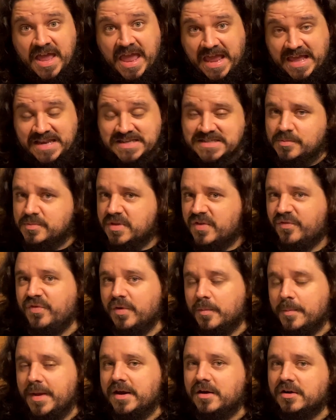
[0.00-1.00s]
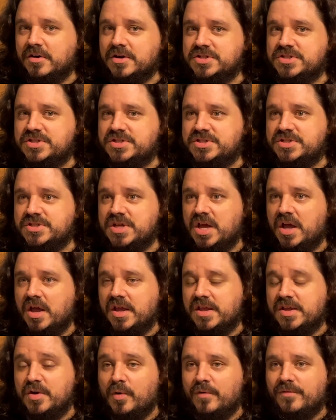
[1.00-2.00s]
and some of the filmmakers,
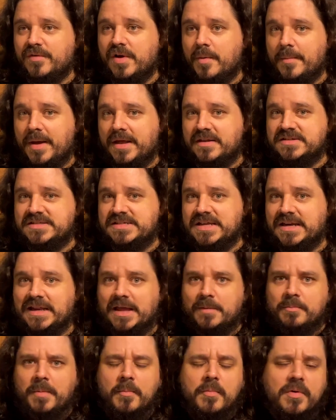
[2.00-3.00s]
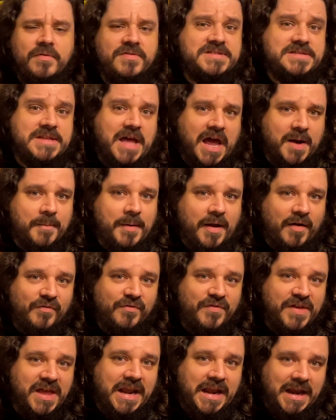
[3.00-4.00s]
have come out and said, like, my movie's not about
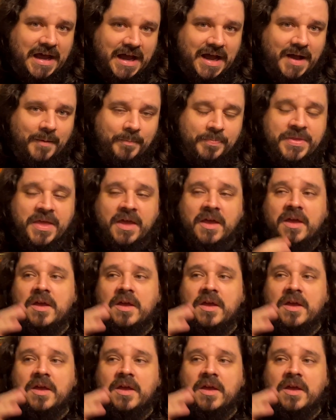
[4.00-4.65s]
Vietnam,